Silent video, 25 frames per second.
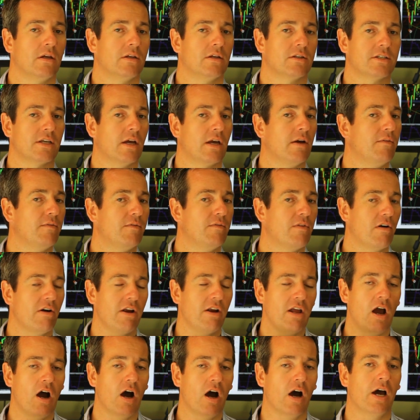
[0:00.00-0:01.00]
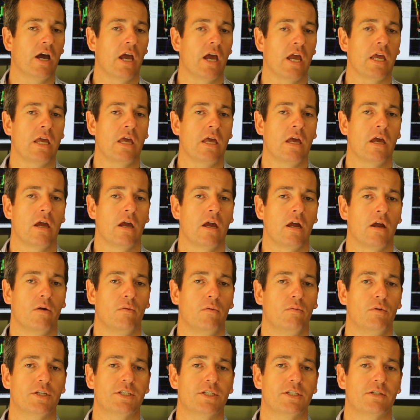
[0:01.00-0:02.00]
So very high
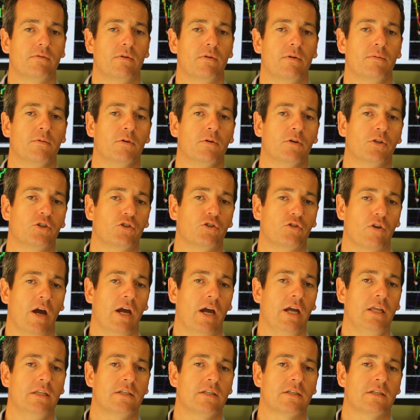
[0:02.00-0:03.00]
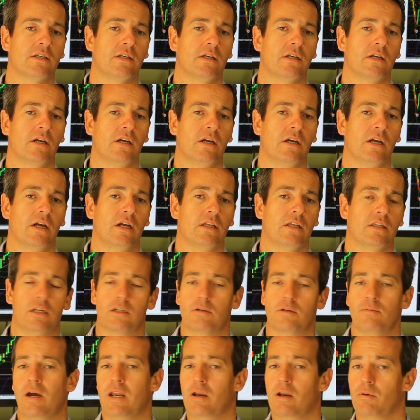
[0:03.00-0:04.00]
risk to reward trades.
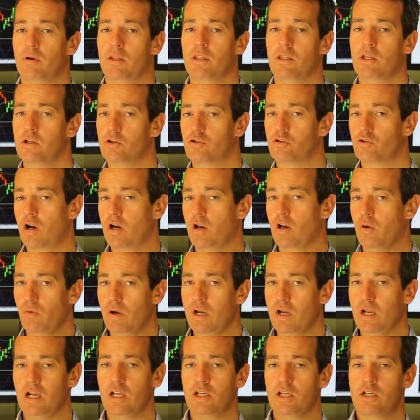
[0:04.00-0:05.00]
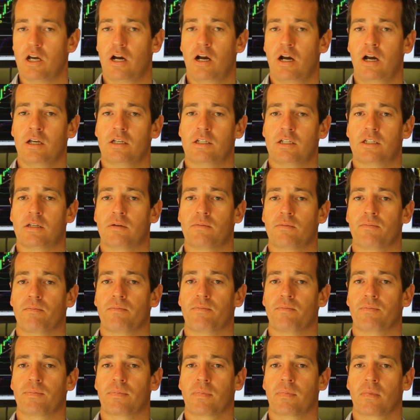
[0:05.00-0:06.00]
Doesn't matter whether you're trading weekly charts
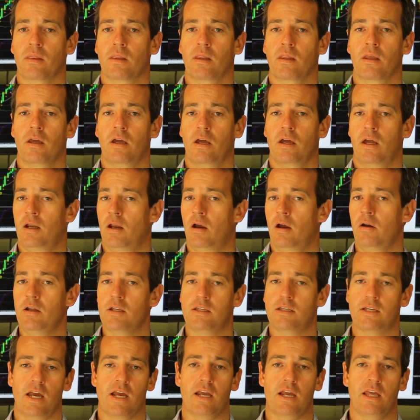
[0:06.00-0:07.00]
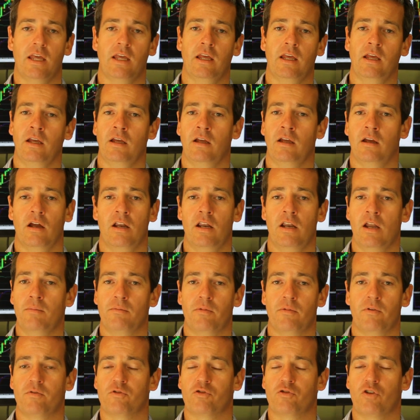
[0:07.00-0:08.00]
and only taking a
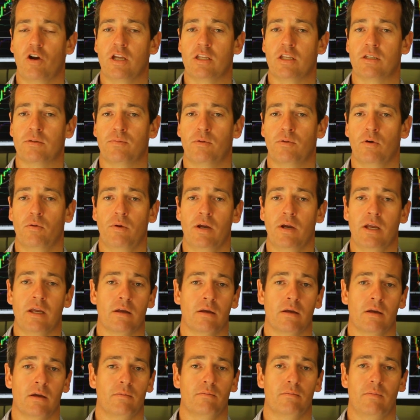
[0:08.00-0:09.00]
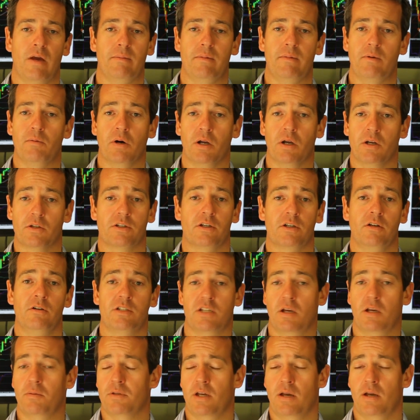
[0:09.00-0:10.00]
number of trades per week, maybe 1 or 2,
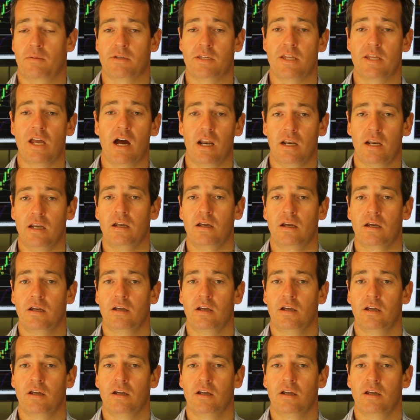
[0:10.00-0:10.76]
sometimes none,